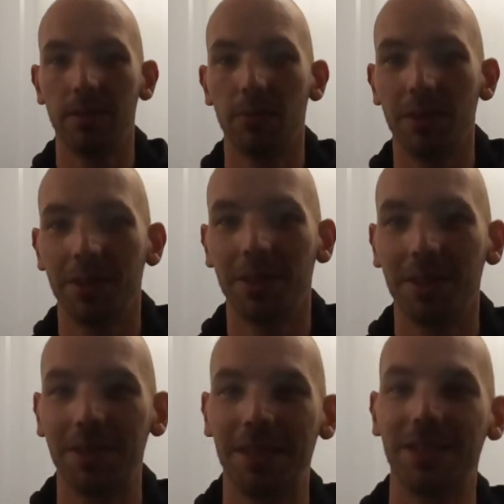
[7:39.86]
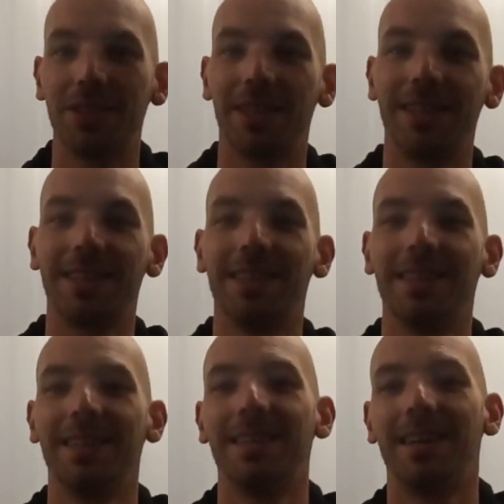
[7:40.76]
when the sun is not shining.
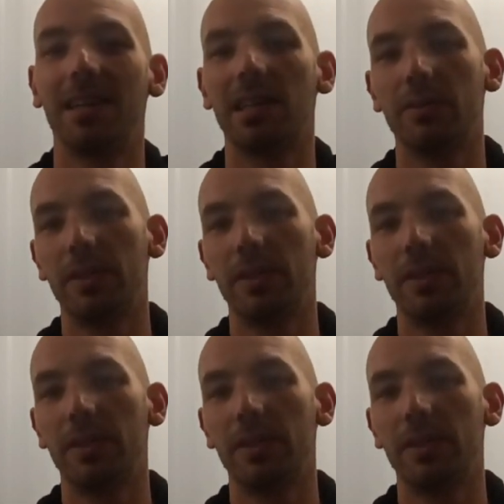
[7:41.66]
I can